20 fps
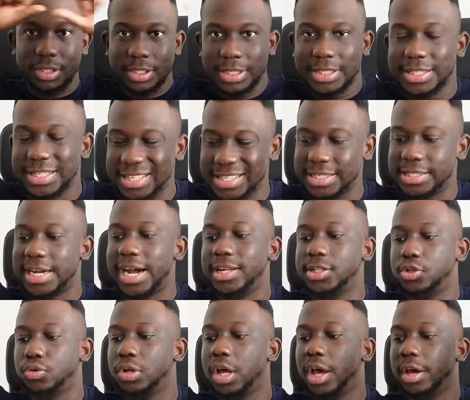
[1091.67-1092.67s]
it's
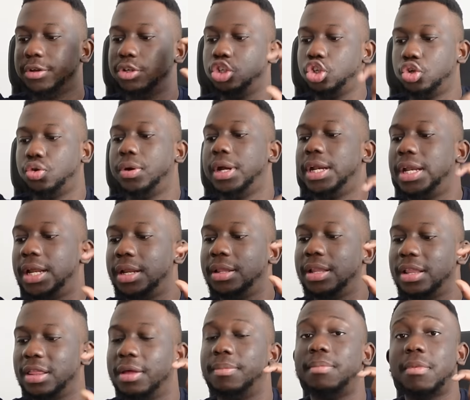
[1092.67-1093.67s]
titled
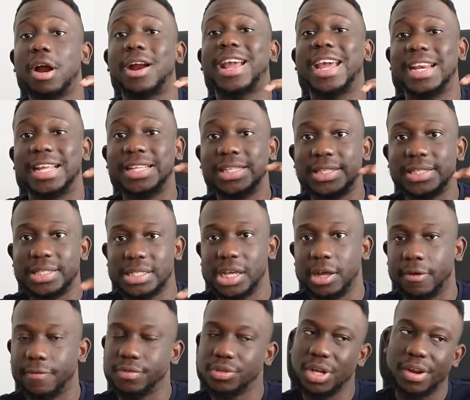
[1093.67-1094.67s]
trading the market
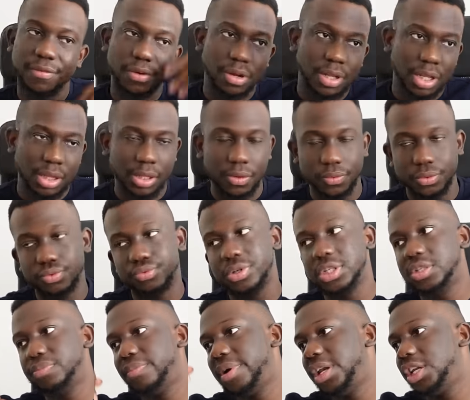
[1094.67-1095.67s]
itself so every other thing was
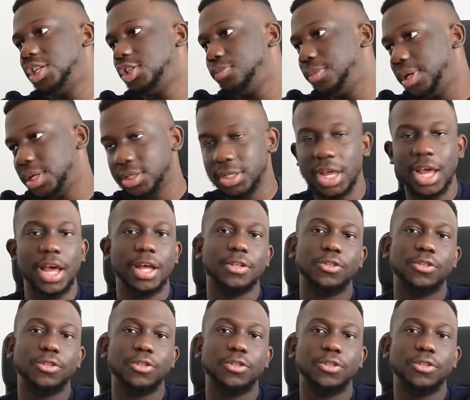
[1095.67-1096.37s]
risk management